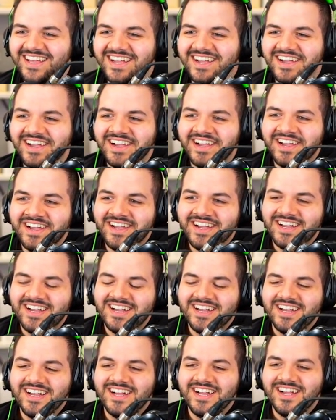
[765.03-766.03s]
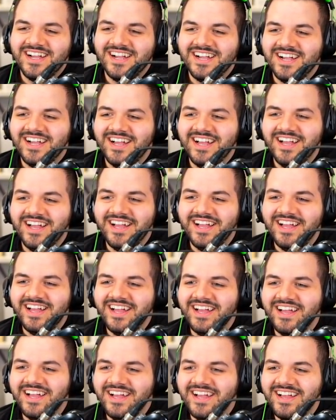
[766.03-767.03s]

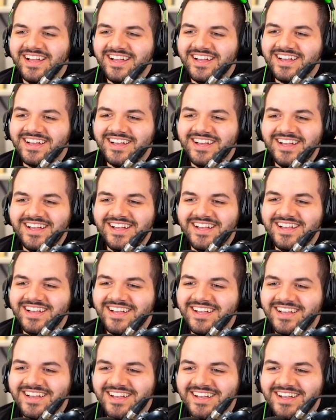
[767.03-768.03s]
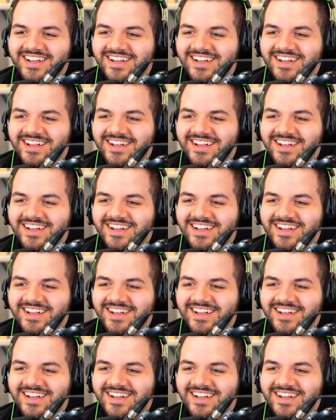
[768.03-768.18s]
The person shown says nothing.